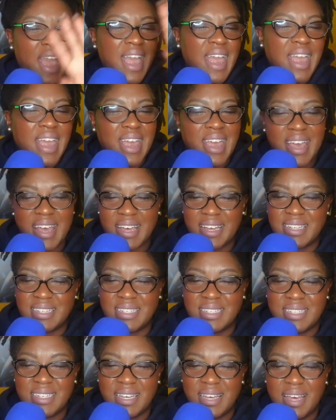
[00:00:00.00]

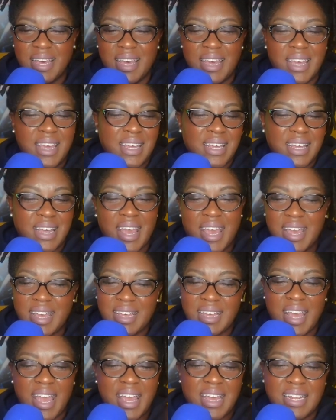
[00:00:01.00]
and it, it,
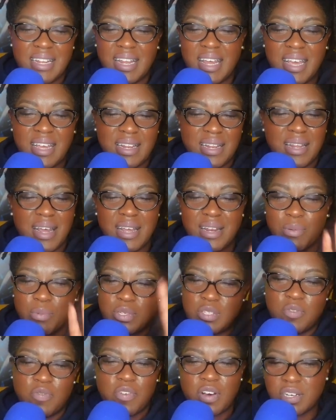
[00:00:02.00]
and, and and it
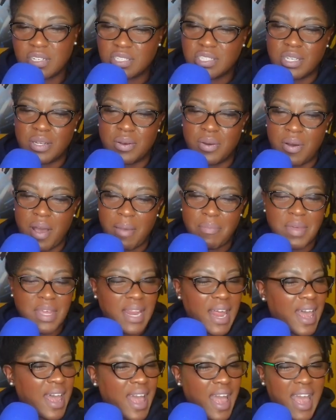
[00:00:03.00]
was functional. I
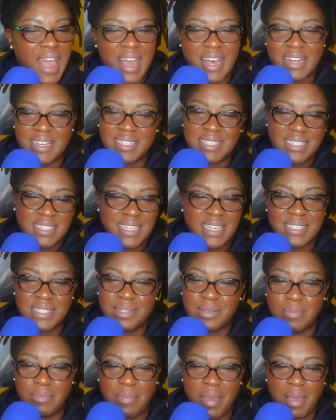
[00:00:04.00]
mean, I, I had a
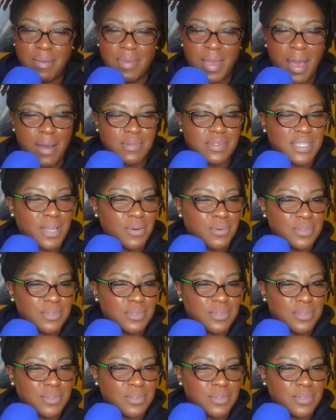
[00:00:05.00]
system, baby. I was